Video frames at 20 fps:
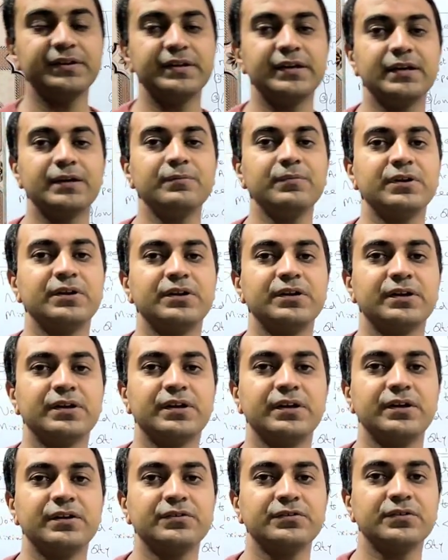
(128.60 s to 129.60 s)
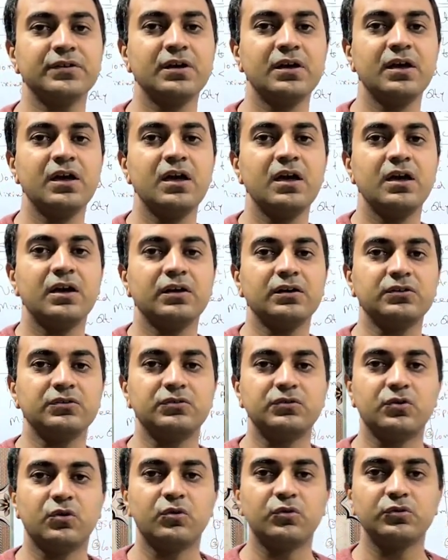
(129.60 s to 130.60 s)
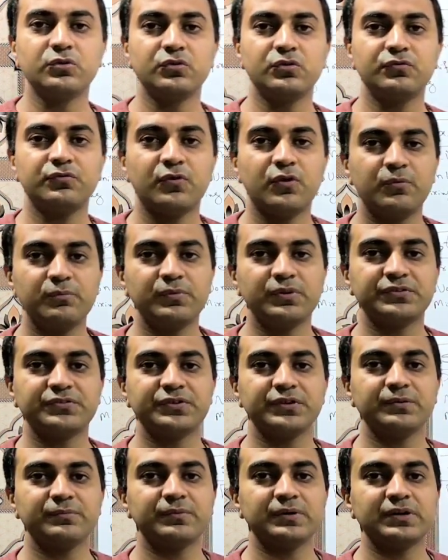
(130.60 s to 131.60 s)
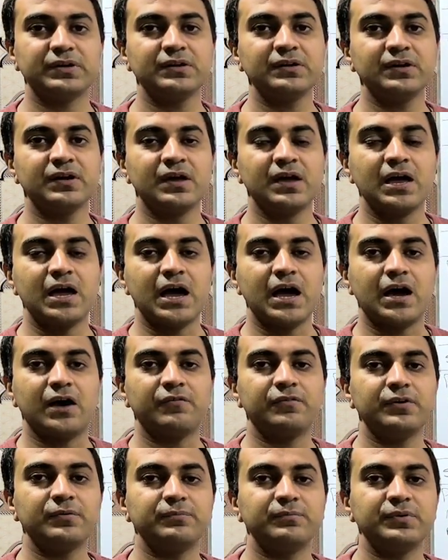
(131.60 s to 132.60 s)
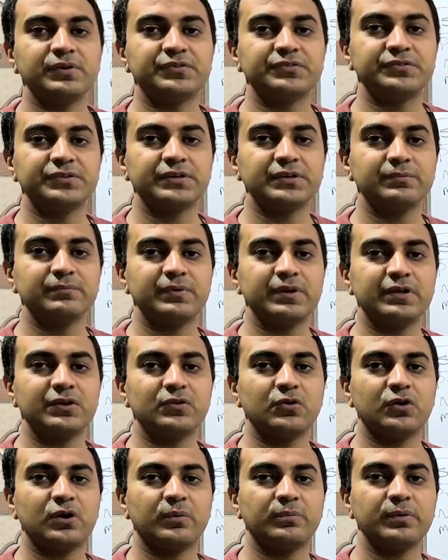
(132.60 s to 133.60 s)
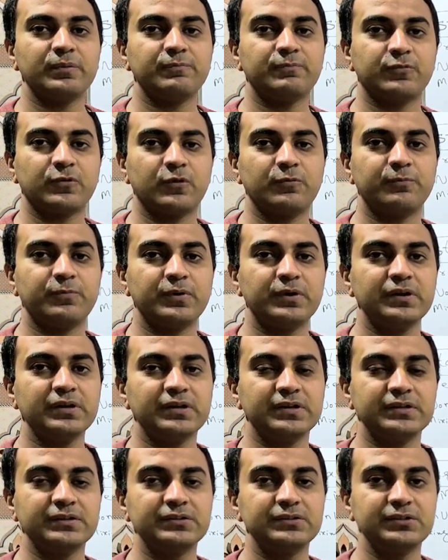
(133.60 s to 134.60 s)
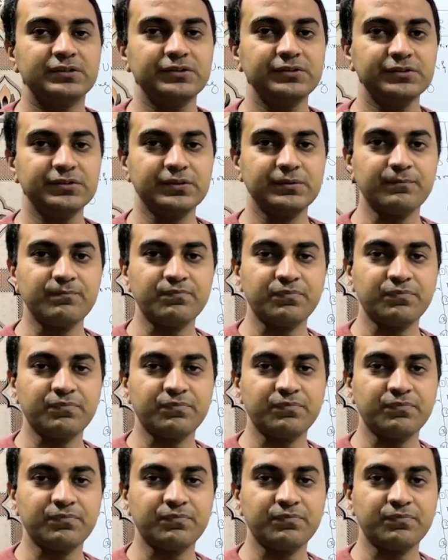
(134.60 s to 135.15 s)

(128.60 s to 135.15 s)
Name indicates, non-uniform mixing means our mixing may not be proper in this.